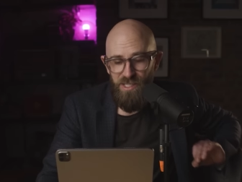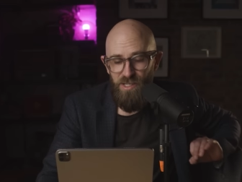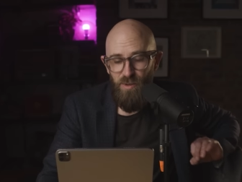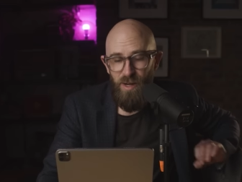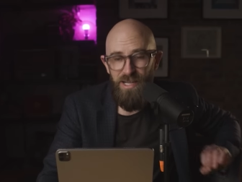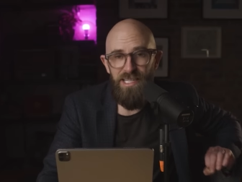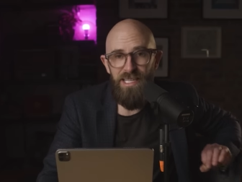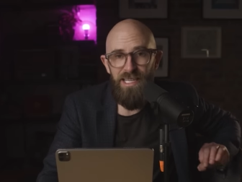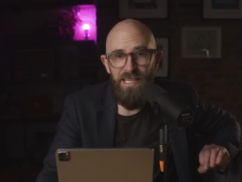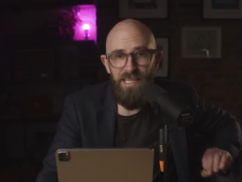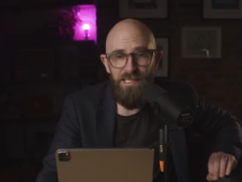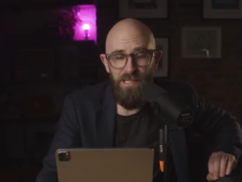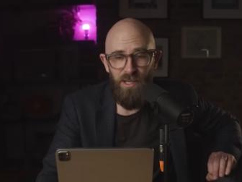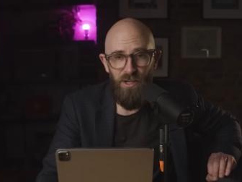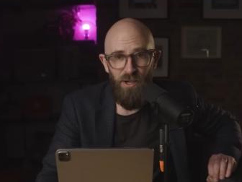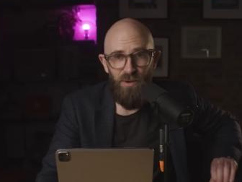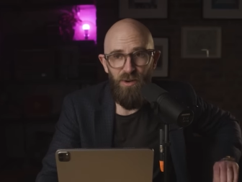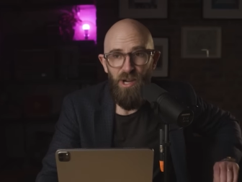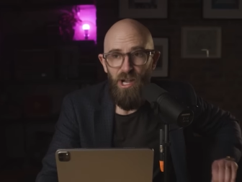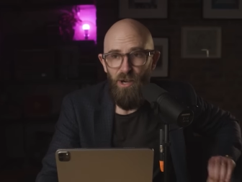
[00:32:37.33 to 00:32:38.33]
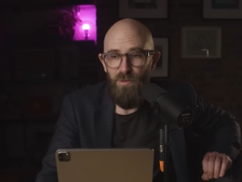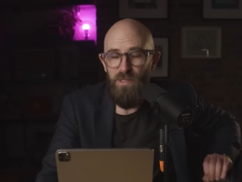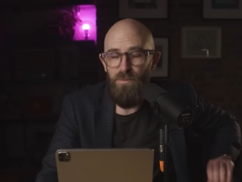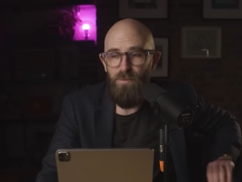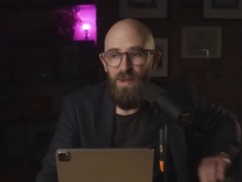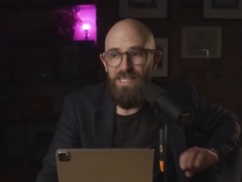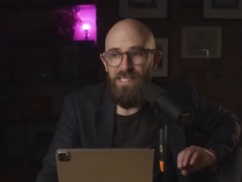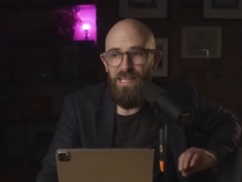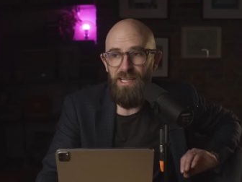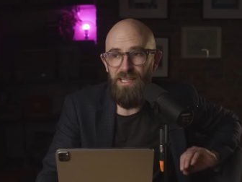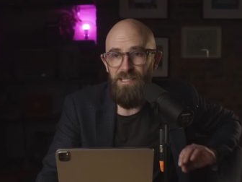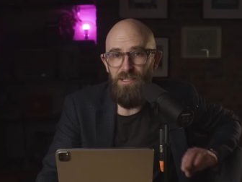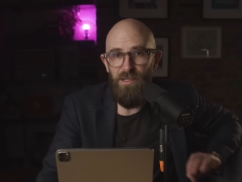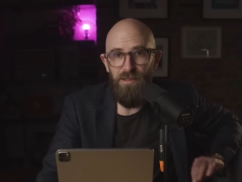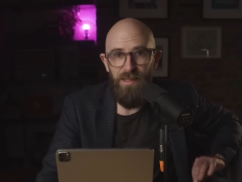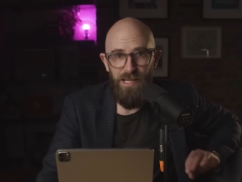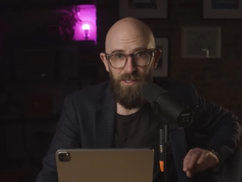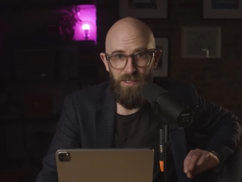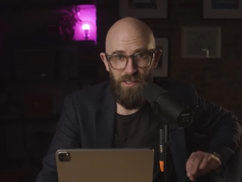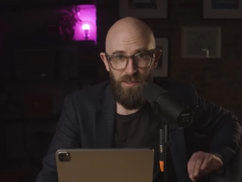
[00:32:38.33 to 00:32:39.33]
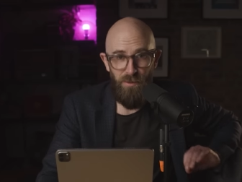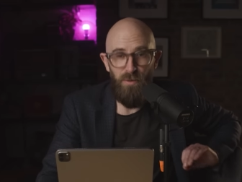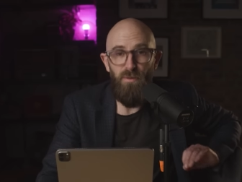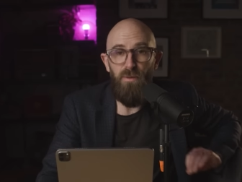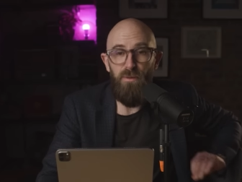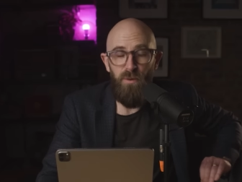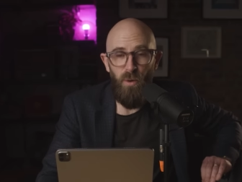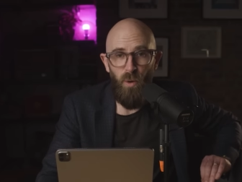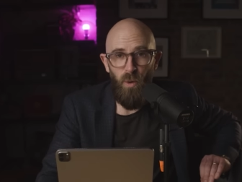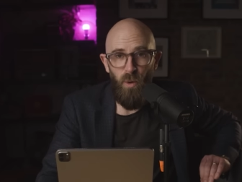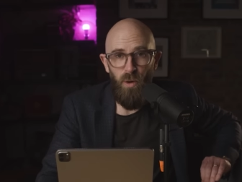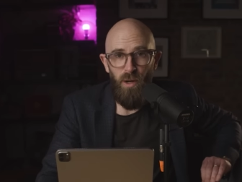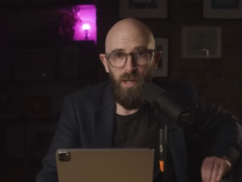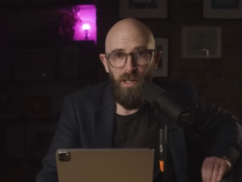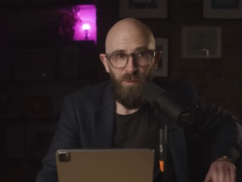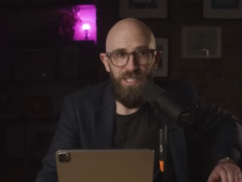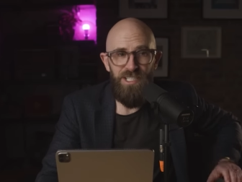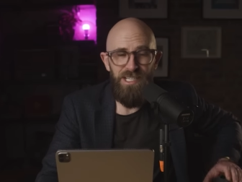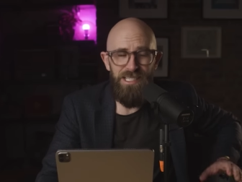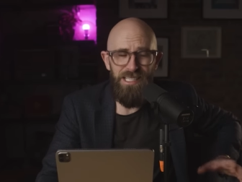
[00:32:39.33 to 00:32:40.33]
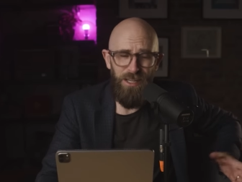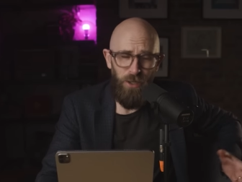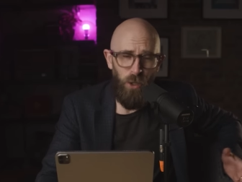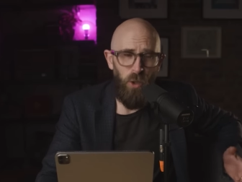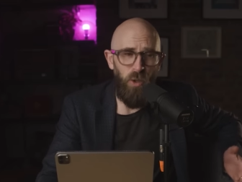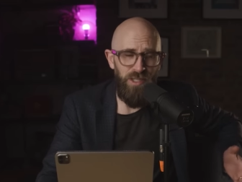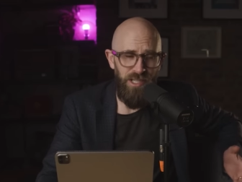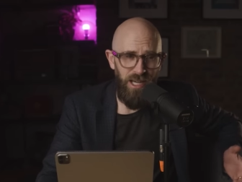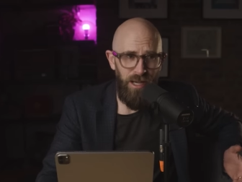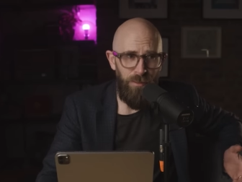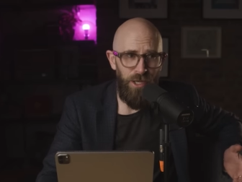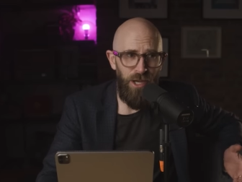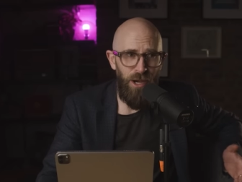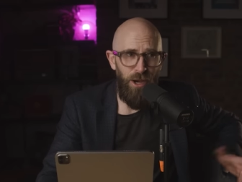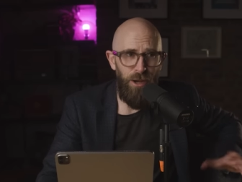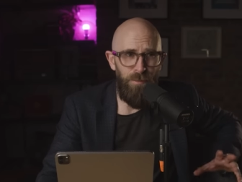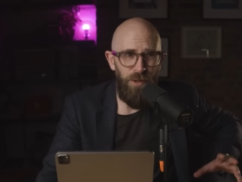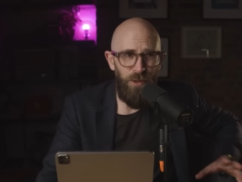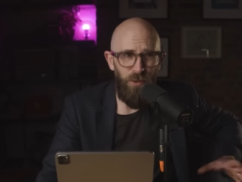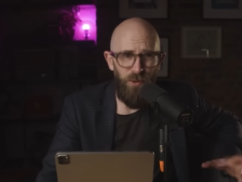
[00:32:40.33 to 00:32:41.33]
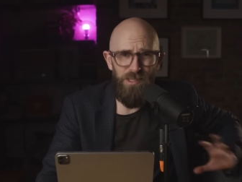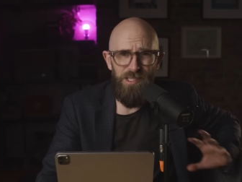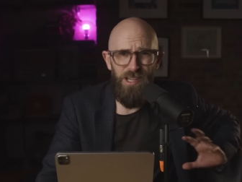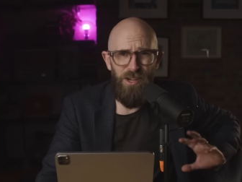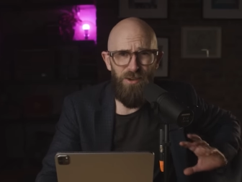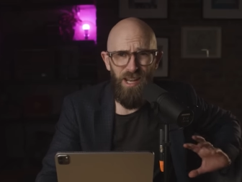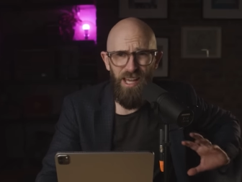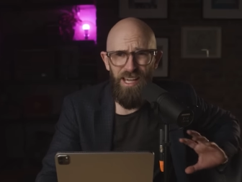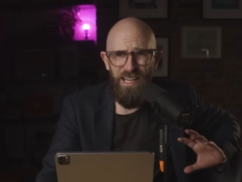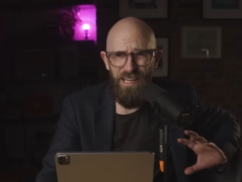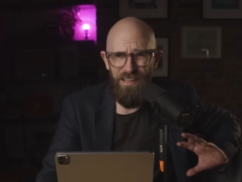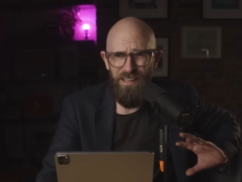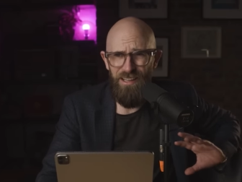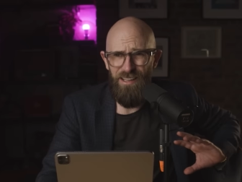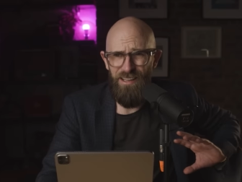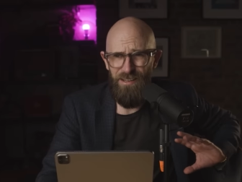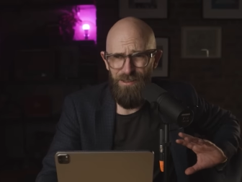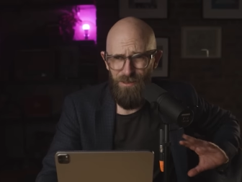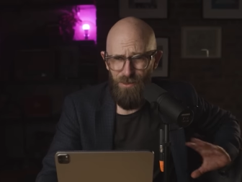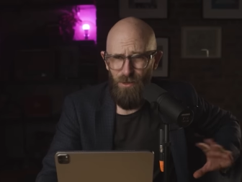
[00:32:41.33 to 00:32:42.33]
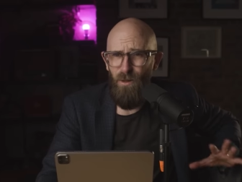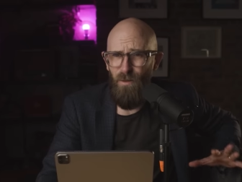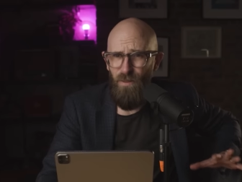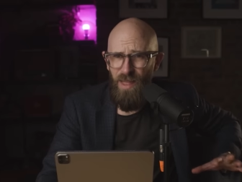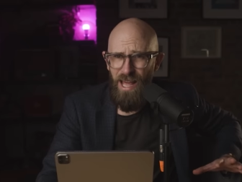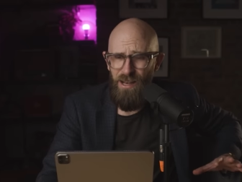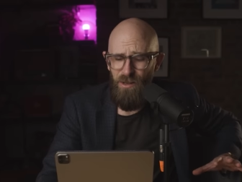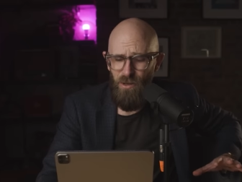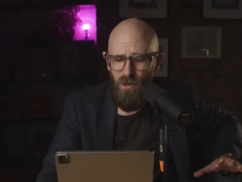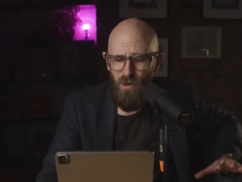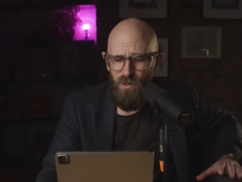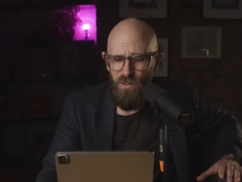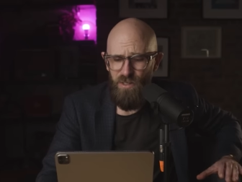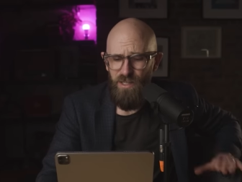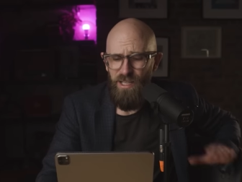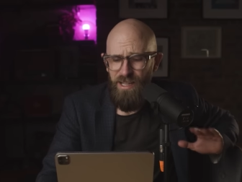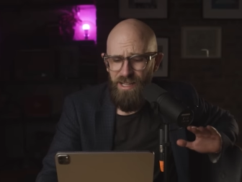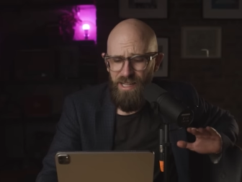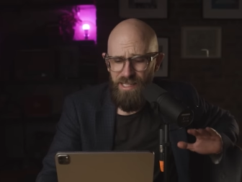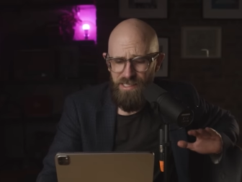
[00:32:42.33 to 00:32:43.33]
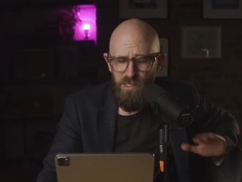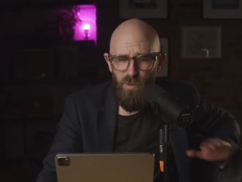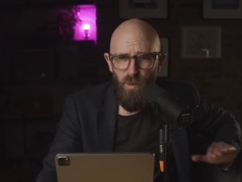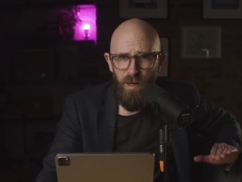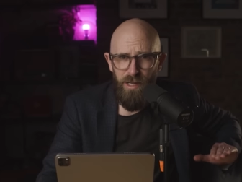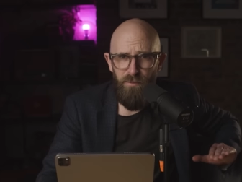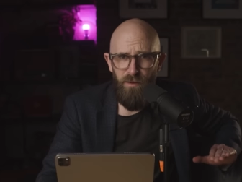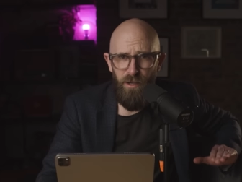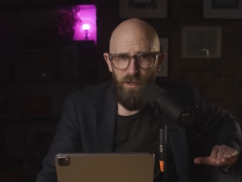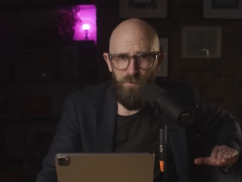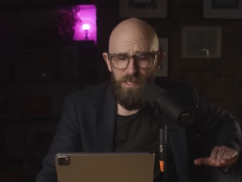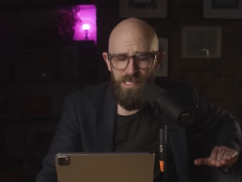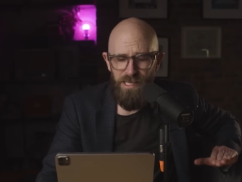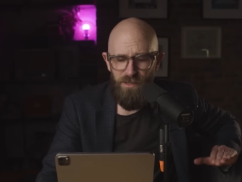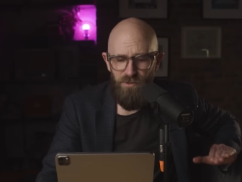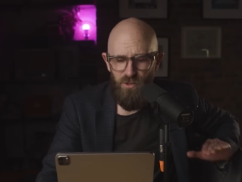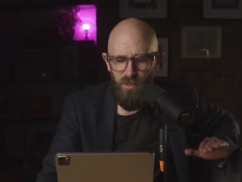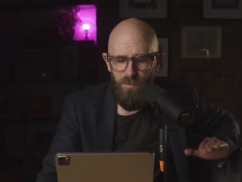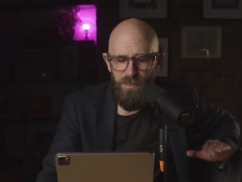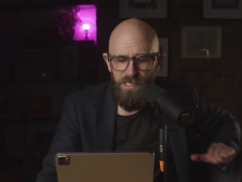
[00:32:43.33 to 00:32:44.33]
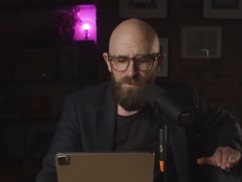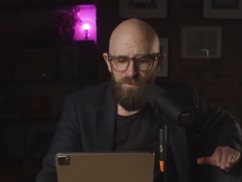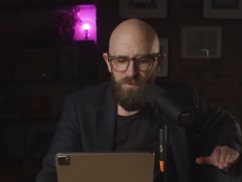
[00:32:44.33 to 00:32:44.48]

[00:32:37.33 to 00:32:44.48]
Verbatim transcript: 20 years ago was basically 2004, which is a long time ago, but also like not that long. And 25% drop is